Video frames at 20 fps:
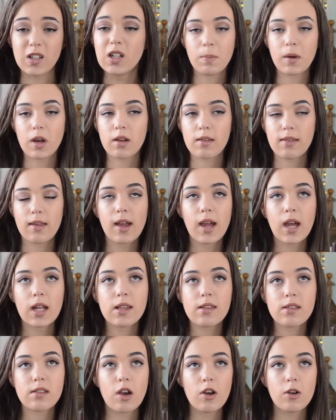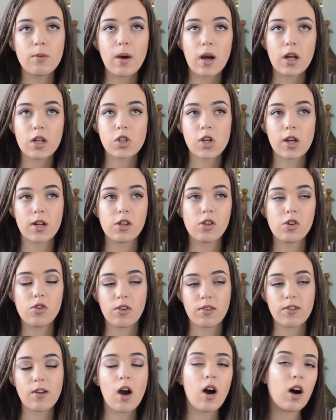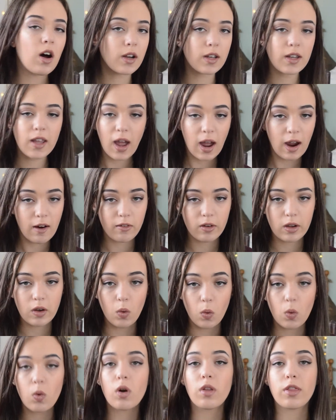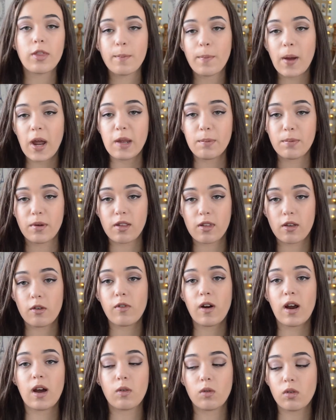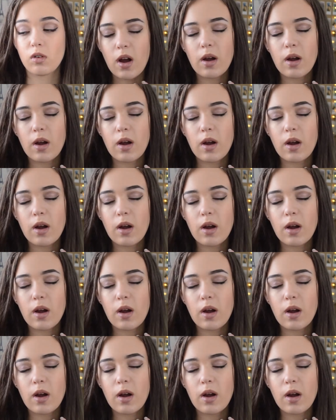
because I had so much and you just can't carry all of the papers around.